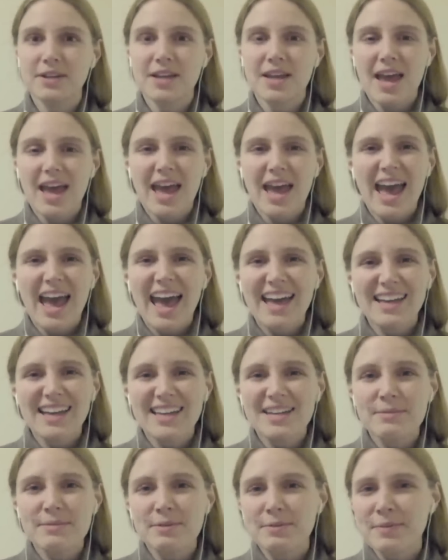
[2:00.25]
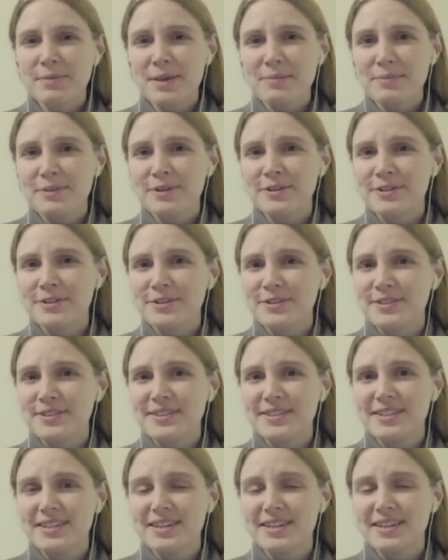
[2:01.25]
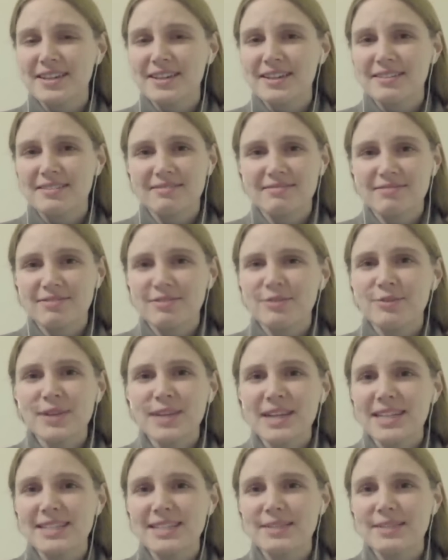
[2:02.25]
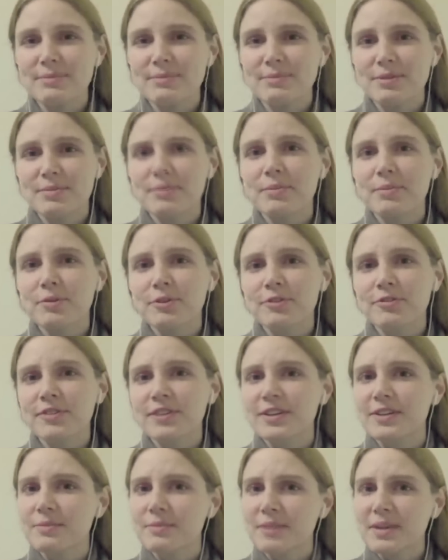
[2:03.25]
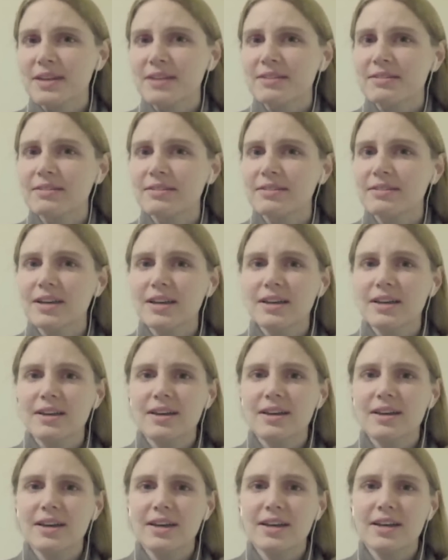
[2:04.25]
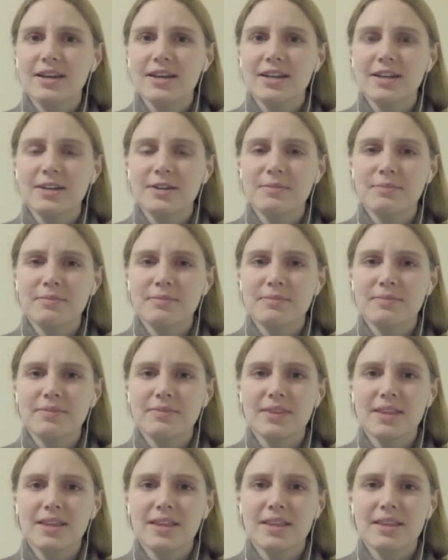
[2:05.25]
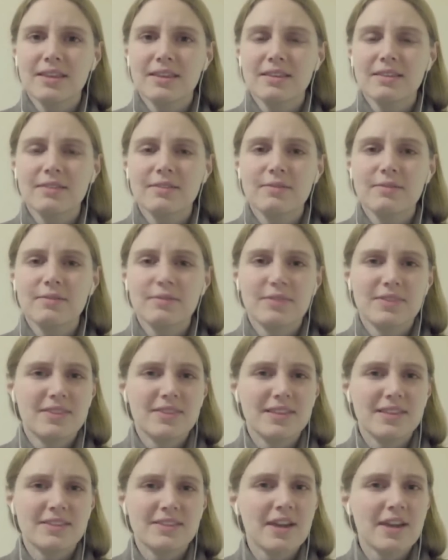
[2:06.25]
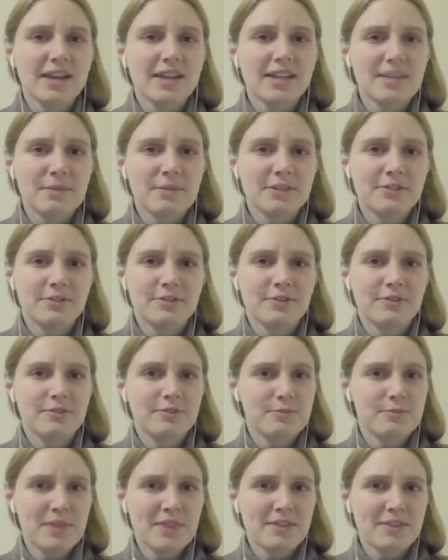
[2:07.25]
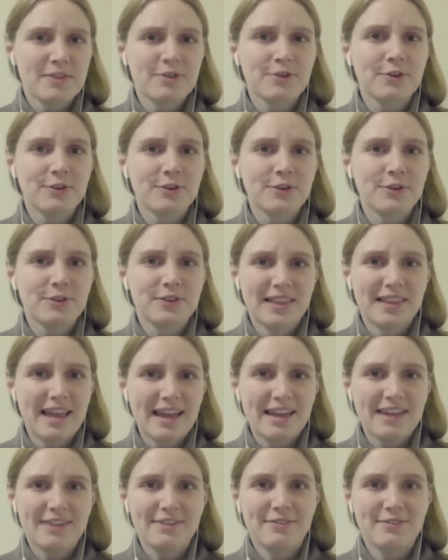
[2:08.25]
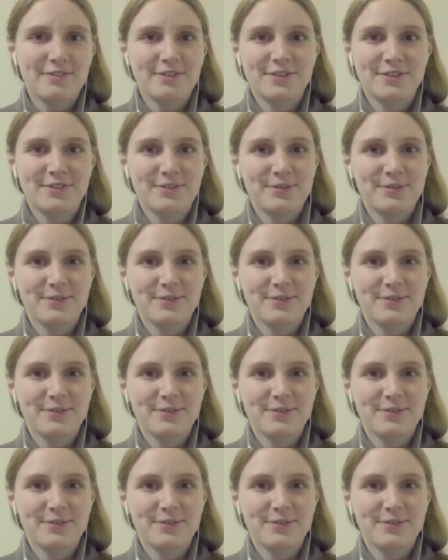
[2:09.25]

academic papers uh, really seems a bit more fundamental. Um, these are academics who have spent their whole lives